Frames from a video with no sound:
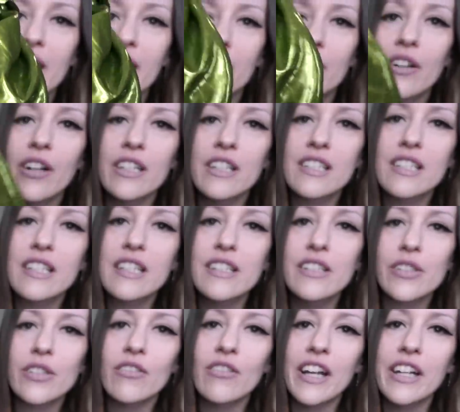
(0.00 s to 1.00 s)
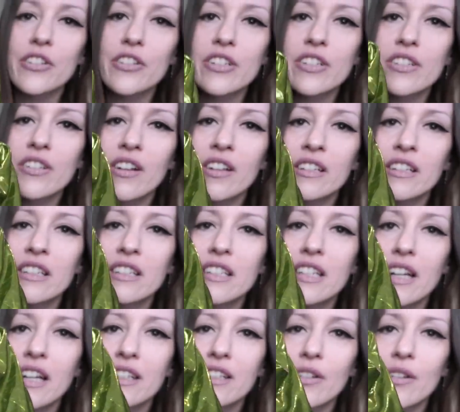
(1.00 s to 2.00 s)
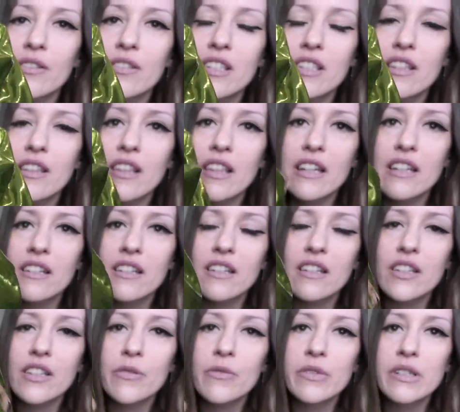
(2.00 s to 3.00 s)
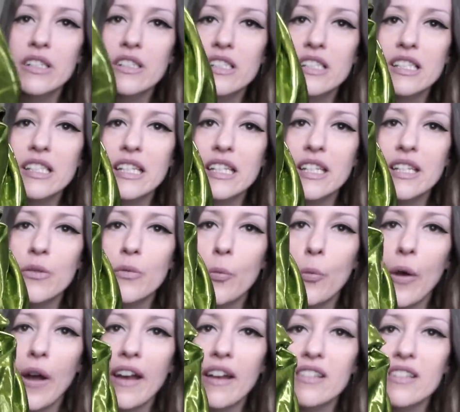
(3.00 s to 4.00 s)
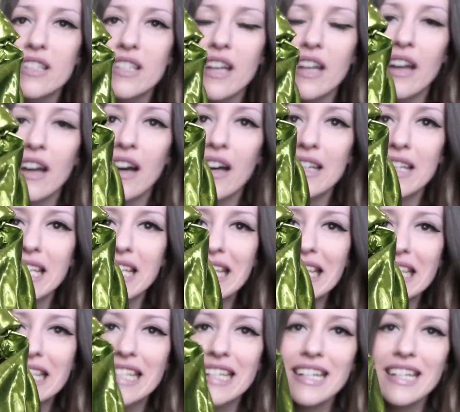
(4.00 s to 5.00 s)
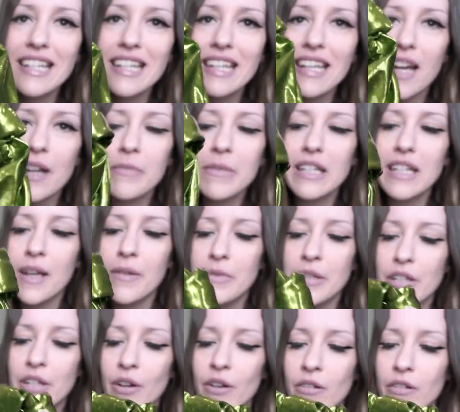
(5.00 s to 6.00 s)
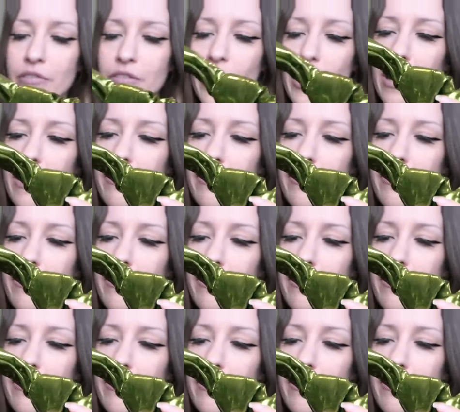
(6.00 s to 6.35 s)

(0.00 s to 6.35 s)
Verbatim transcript: think you're gonna see scratches on it. I don't think you will see wear and tear easily. I mean, let me know if you